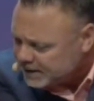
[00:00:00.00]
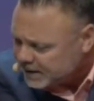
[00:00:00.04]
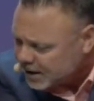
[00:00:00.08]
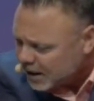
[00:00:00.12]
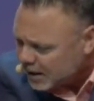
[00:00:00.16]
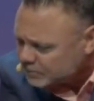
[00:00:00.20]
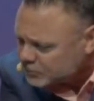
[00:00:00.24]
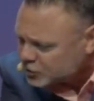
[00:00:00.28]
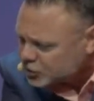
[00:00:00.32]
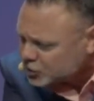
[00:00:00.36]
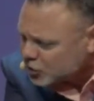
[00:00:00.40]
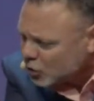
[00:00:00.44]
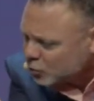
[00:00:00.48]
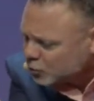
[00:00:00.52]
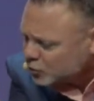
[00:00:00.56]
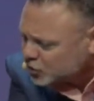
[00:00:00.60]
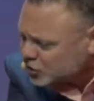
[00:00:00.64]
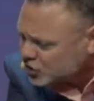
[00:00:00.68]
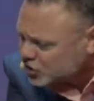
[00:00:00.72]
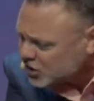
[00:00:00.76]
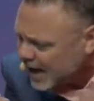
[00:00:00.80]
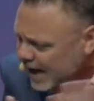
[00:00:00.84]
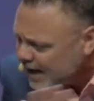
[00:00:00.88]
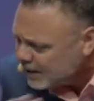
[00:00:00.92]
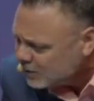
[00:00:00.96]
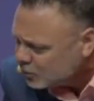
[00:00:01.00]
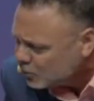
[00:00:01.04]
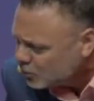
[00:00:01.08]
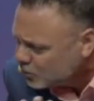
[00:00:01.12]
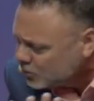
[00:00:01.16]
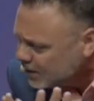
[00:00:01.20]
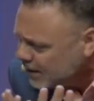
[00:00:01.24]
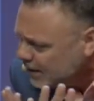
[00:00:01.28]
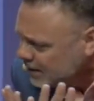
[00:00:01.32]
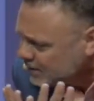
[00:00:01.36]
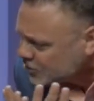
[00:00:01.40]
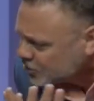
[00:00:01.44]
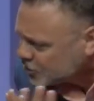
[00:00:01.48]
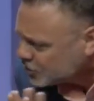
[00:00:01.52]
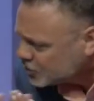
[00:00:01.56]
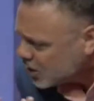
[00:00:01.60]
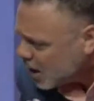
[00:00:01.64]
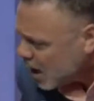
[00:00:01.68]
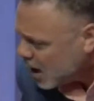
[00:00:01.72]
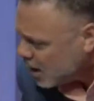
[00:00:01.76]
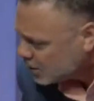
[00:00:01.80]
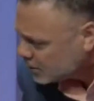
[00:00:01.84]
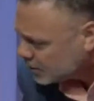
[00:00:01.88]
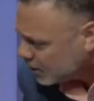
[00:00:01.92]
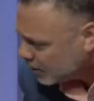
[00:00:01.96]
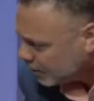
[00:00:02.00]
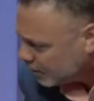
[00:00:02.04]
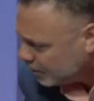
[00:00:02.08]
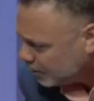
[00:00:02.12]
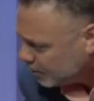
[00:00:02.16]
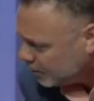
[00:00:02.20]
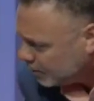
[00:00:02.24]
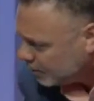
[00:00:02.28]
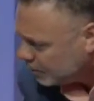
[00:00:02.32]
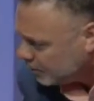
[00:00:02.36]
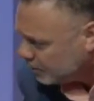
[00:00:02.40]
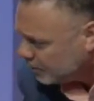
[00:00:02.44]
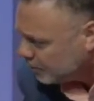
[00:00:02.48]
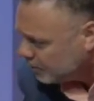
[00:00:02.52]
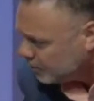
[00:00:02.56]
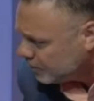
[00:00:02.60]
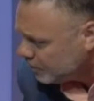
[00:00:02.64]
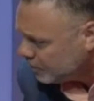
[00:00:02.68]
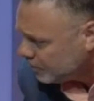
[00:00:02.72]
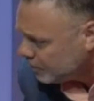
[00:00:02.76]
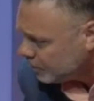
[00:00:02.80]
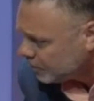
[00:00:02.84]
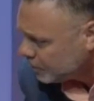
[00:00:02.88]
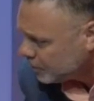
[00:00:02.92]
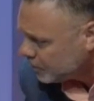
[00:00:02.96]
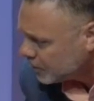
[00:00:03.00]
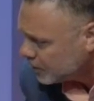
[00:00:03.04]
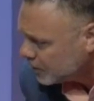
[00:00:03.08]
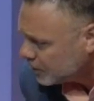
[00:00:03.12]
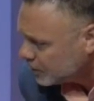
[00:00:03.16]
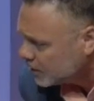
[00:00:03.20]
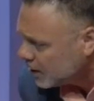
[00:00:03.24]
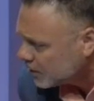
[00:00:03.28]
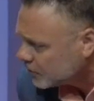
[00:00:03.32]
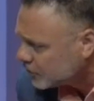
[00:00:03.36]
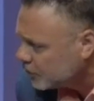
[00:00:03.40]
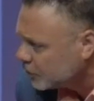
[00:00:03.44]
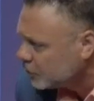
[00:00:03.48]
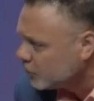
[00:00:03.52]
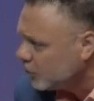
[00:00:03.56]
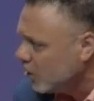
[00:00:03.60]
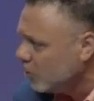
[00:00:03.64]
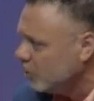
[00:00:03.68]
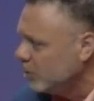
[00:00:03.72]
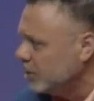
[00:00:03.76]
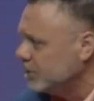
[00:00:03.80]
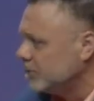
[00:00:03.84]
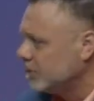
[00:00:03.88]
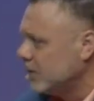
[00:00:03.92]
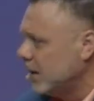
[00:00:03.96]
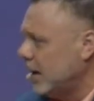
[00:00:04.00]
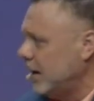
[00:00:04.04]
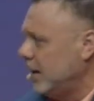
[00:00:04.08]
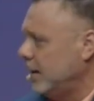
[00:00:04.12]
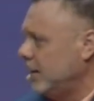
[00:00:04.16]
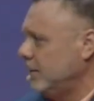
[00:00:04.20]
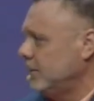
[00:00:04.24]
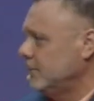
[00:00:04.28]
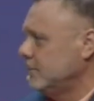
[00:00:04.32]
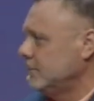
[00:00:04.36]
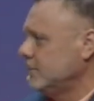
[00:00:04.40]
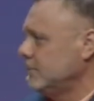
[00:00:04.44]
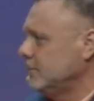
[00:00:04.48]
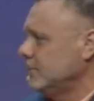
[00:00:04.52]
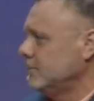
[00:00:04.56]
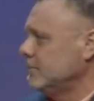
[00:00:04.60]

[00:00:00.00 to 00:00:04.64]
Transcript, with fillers: become so settled in Sodom, this is what we say